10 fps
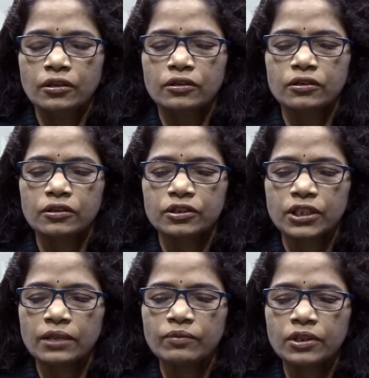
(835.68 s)
the
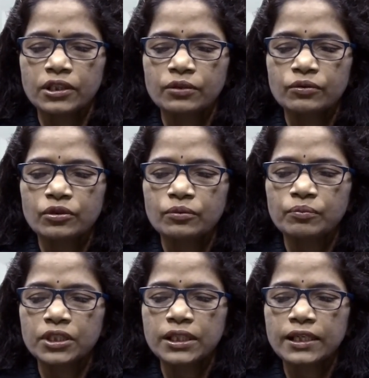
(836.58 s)
tribal use
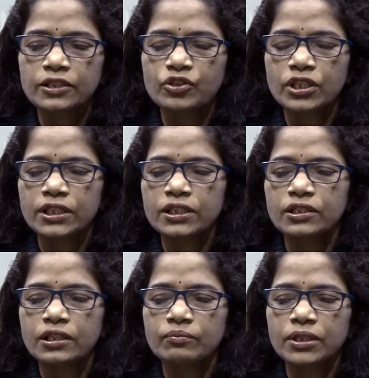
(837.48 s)
besides
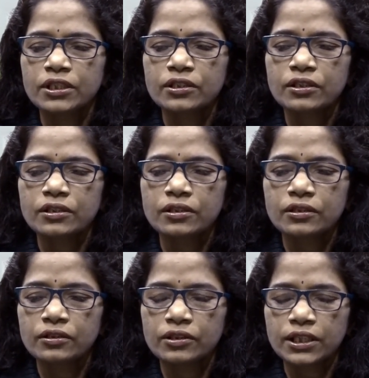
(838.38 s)
traditional
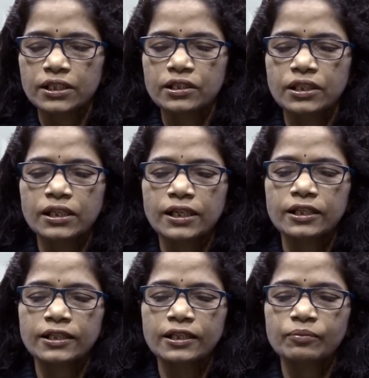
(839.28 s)
medicines, traditional
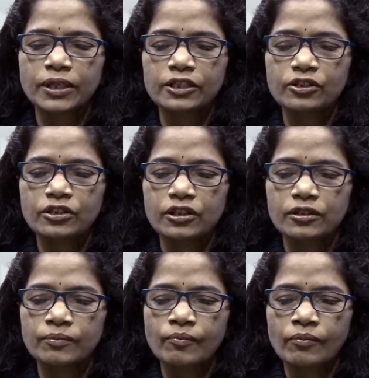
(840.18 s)
healthcare
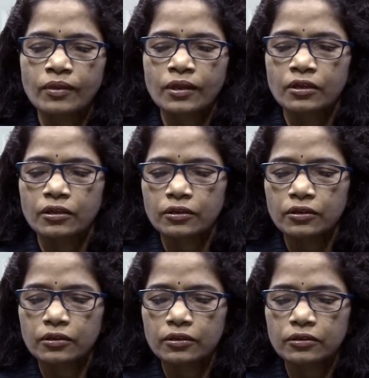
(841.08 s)
practices,
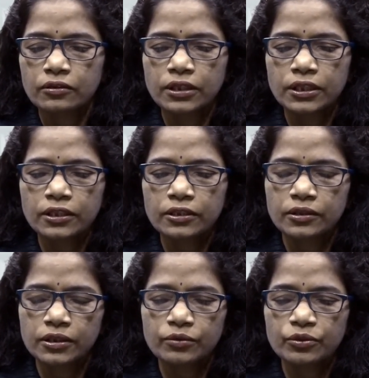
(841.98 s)
they
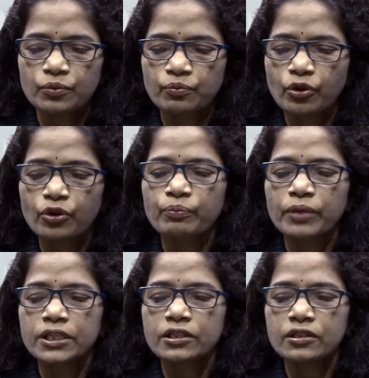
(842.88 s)
use folk
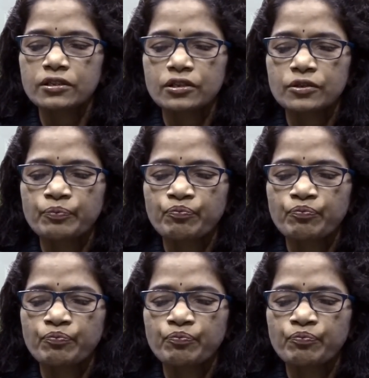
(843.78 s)
medicines,